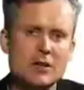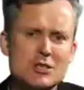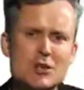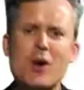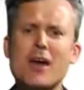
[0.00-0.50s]

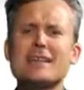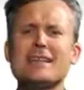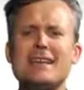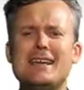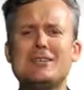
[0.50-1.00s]
So why are they
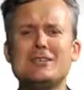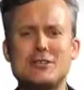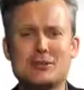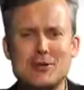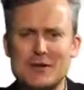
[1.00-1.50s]
the hidden
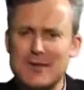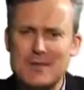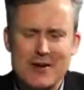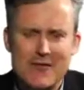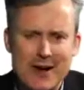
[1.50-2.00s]
jewel if they've
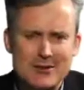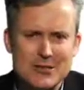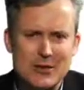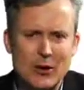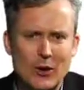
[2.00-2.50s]
been around
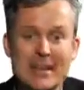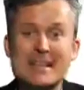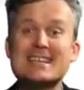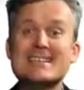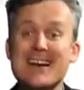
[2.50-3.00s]
so long?
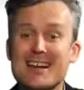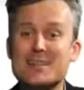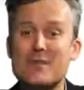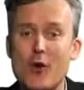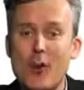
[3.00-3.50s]
There's
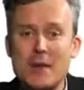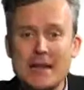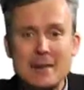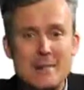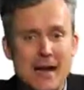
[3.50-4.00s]
£94
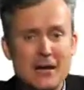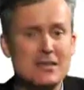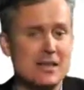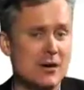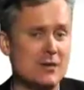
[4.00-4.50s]
billion
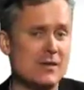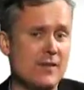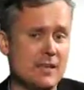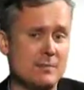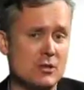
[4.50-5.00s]
held in
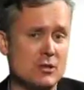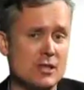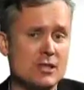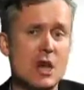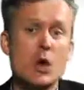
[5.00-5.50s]
investment
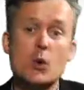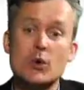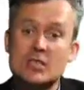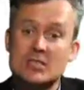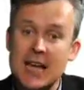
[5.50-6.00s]
trusts,
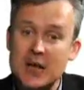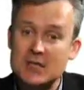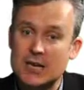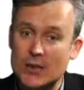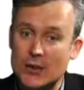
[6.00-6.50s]
which sounds
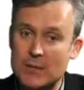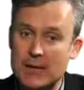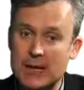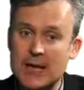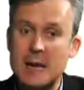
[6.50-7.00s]
like a lot of
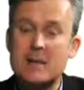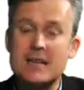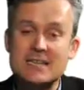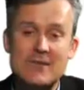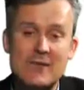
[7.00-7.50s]
money, but
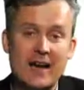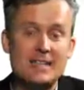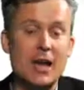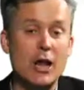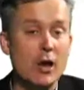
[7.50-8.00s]
is in fact
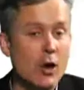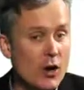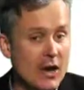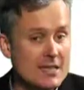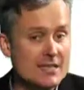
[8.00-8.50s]
a lot
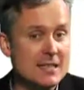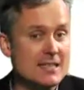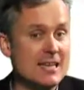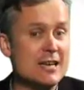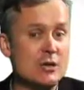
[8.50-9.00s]
less than
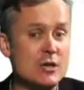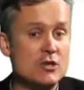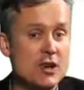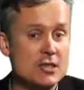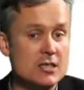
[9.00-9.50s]
is in unit
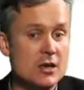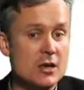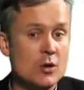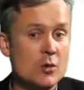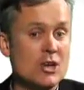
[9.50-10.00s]
trusts,
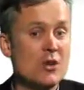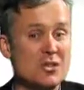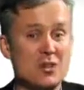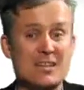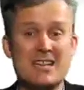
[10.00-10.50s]
which
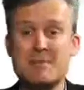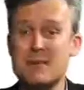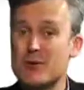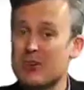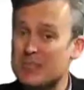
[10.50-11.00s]
also tend to be
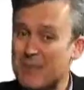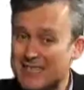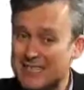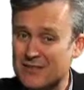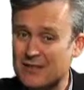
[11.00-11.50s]
more
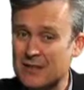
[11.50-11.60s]
expensive.